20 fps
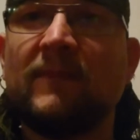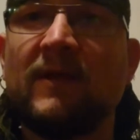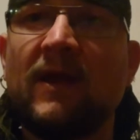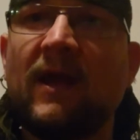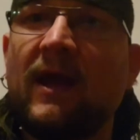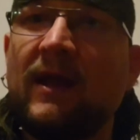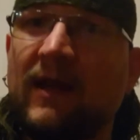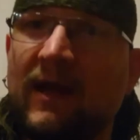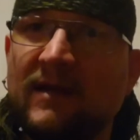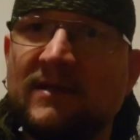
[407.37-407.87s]

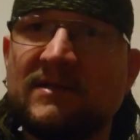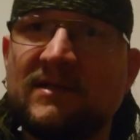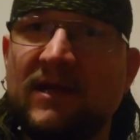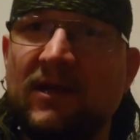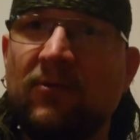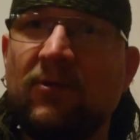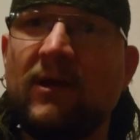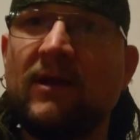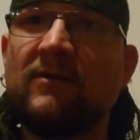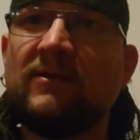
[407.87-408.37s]
And I see
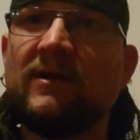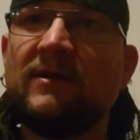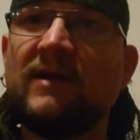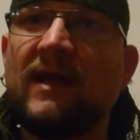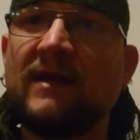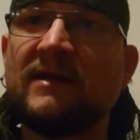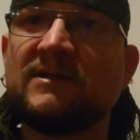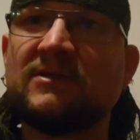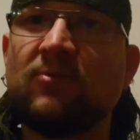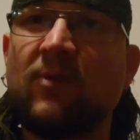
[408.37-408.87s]
you in the
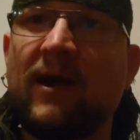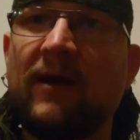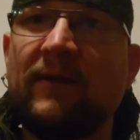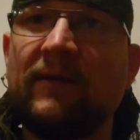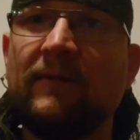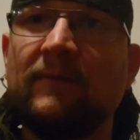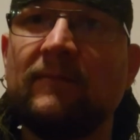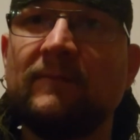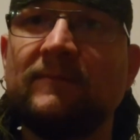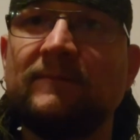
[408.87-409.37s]
next
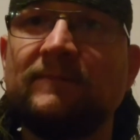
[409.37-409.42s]
one.